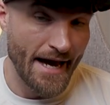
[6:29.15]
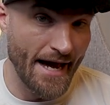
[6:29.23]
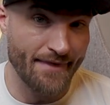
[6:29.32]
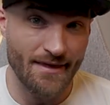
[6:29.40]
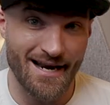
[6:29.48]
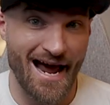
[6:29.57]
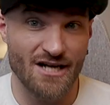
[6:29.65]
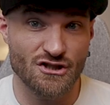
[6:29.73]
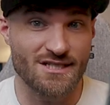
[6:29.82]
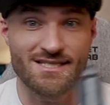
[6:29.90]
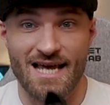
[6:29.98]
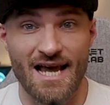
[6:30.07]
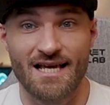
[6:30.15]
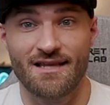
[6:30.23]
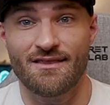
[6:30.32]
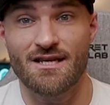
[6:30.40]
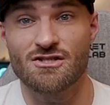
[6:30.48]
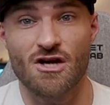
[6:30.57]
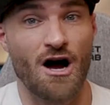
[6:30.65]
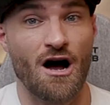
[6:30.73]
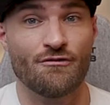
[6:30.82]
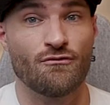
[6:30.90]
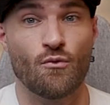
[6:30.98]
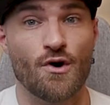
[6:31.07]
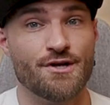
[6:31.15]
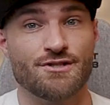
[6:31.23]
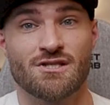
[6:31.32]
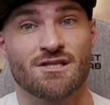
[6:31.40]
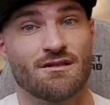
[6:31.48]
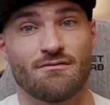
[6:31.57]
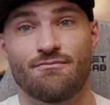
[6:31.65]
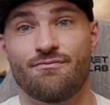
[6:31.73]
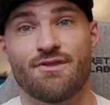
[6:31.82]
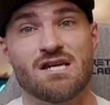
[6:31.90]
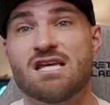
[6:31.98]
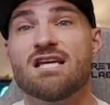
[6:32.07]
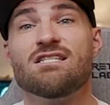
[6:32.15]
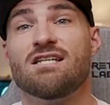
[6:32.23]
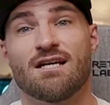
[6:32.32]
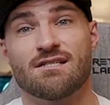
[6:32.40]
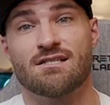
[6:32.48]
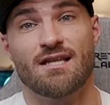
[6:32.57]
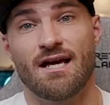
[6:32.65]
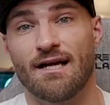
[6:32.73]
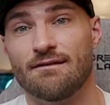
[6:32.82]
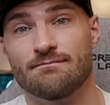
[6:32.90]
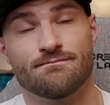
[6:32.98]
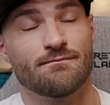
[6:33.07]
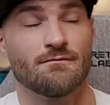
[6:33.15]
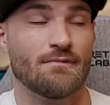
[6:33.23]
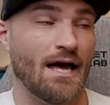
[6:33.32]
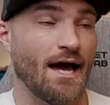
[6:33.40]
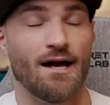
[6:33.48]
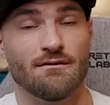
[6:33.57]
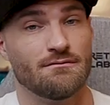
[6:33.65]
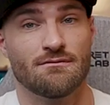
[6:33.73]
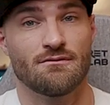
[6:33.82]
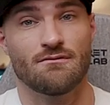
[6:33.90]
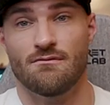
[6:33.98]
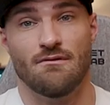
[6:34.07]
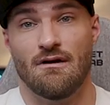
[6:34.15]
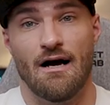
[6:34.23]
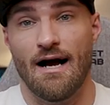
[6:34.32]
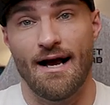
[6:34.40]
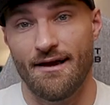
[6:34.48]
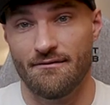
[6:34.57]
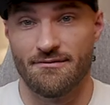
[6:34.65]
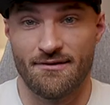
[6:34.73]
And then actually taking these off was the easiest thing that I